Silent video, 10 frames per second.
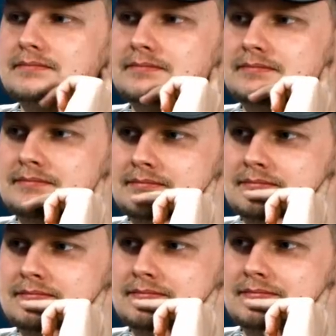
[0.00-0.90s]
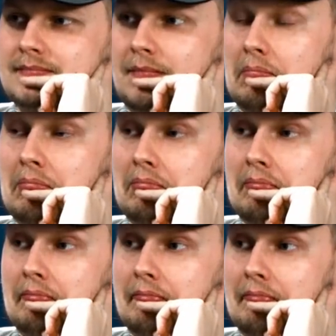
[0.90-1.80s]
It's not that. It's
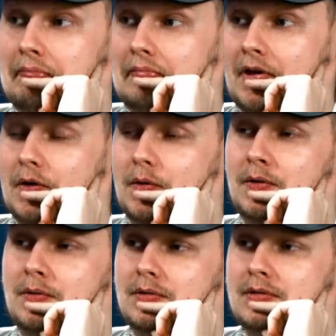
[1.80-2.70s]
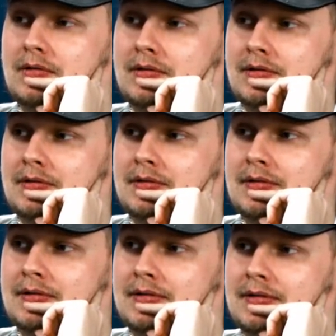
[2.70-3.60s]
something weirder, and it's something I'm